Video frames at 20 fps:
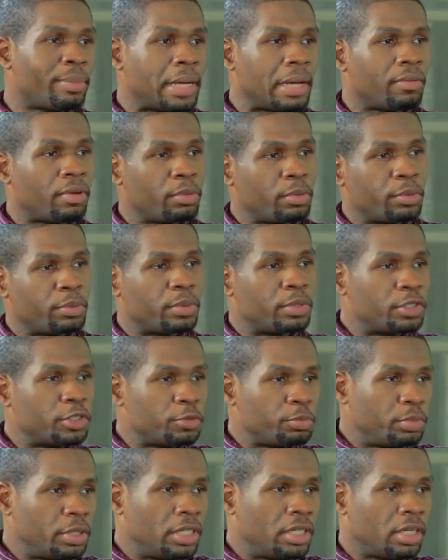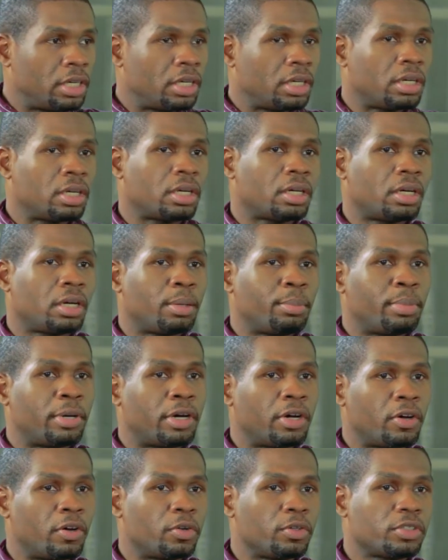back when we were speaking
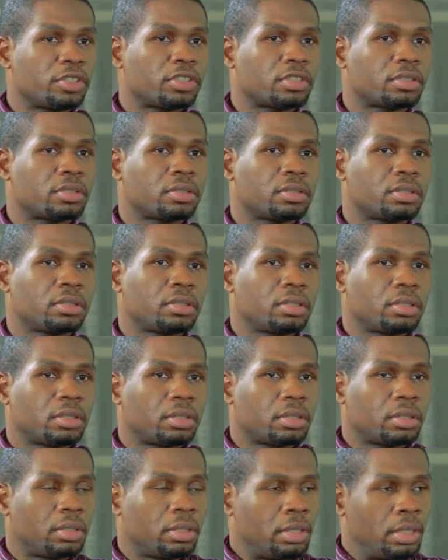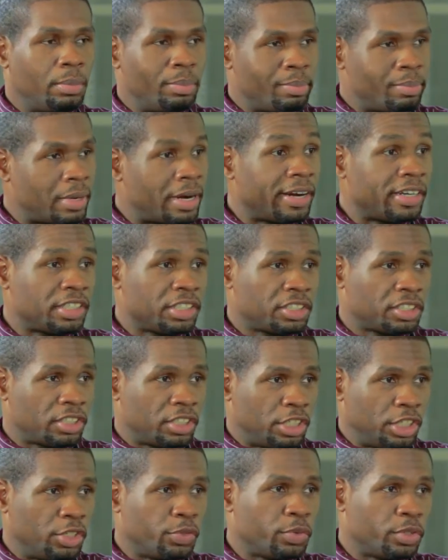about the marriages
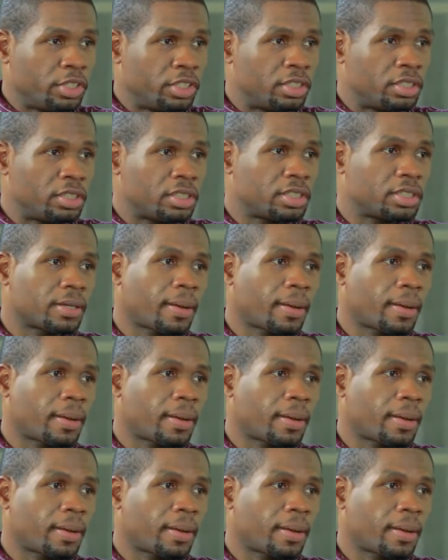and the unions,